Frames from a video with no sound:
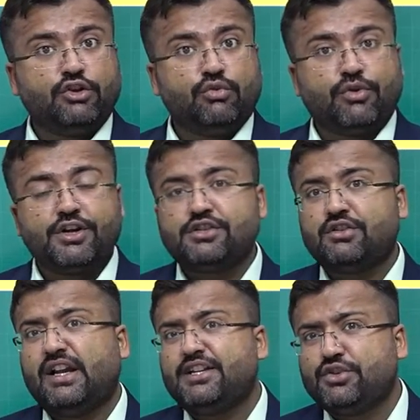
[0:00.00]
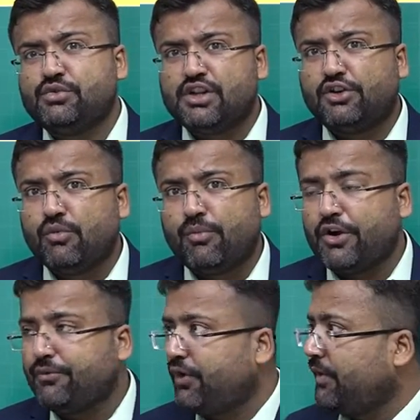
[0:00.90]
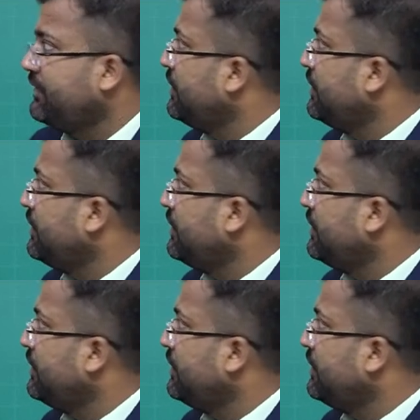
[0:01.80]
two points, so let's use the two-point form.